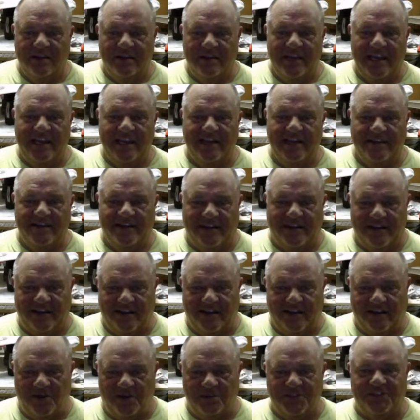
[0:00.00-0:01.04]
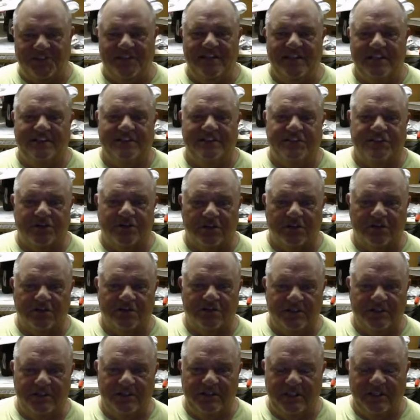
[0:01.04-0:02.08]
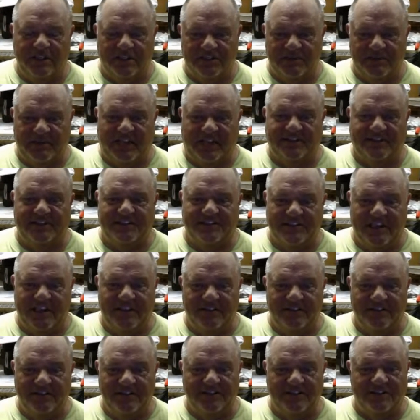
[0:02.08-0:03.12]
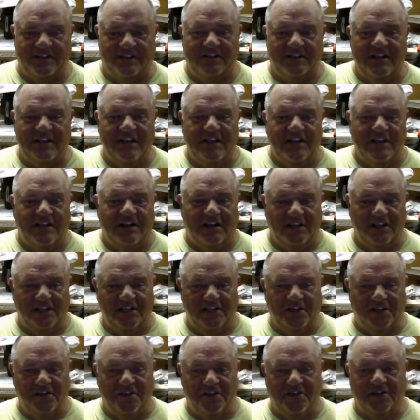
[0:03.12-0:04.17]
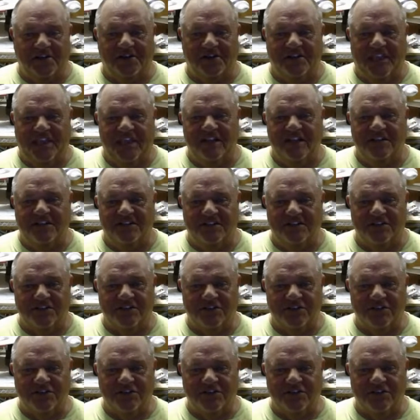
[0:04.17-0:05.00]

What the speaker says: Heck, I almost think it's about the same, just a little thicker gauge than the